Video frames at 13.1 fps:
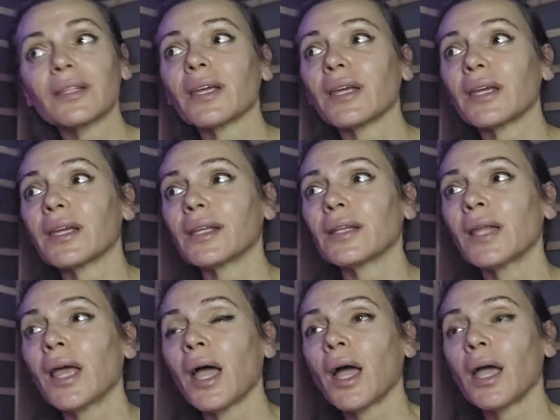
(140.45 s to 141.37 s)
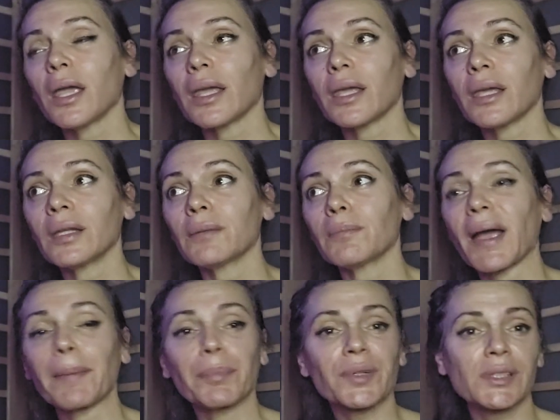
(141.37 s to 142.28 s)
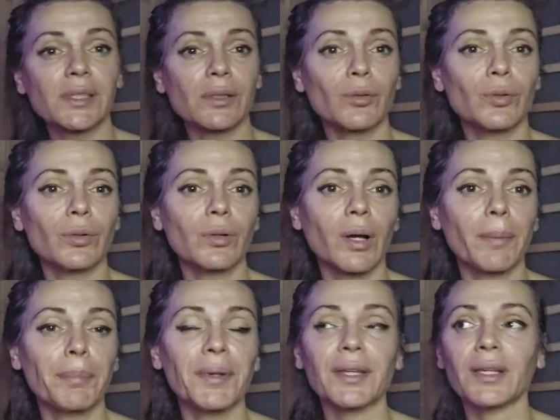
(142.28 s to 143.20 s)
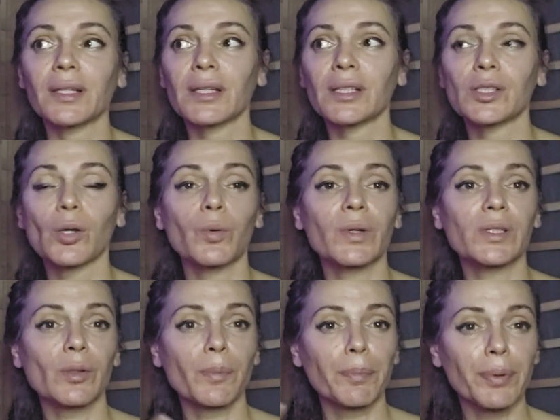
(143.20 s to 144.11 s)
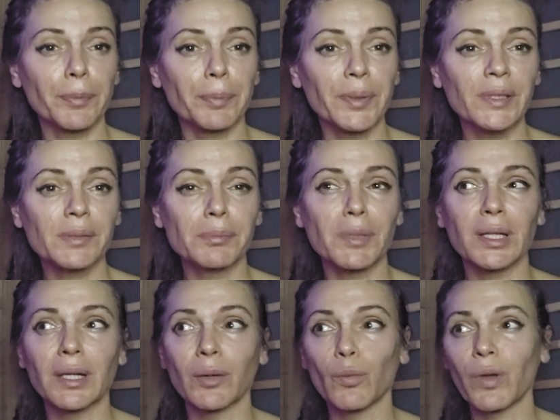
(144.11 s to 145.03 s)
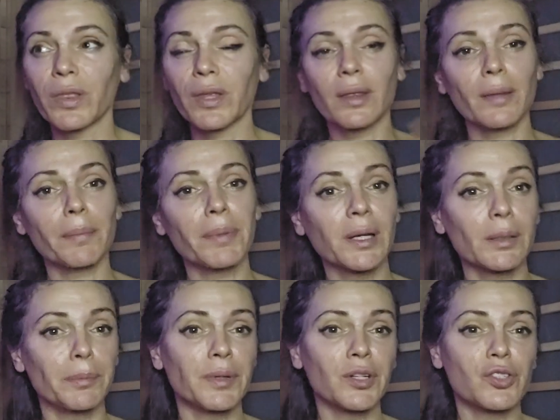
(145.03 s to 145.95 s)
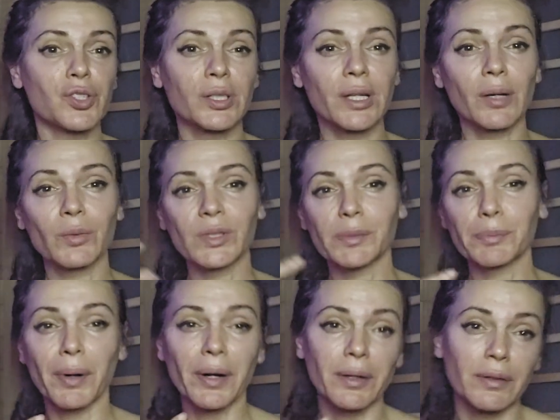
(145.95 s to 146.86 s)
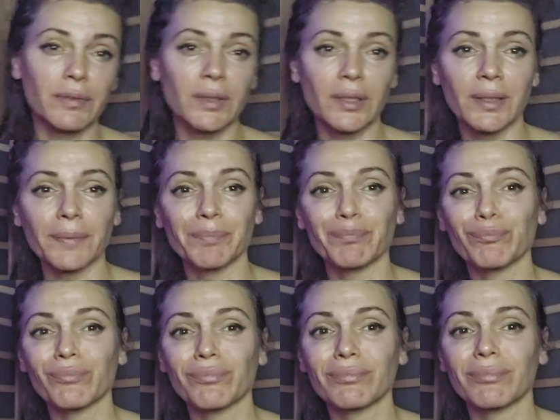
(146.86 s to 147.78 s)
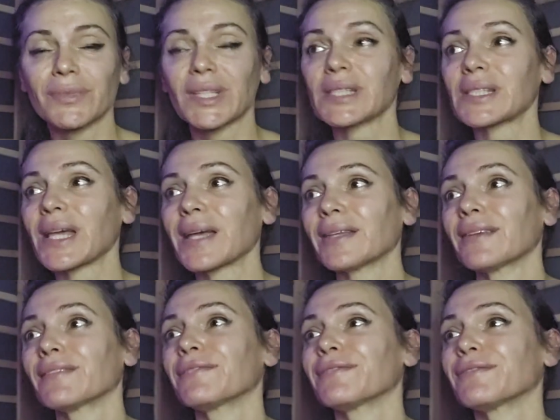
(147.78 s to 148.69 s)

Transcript: And in my personal opinion, it's always on purpose, meaning within the bigger picture that was part of the design of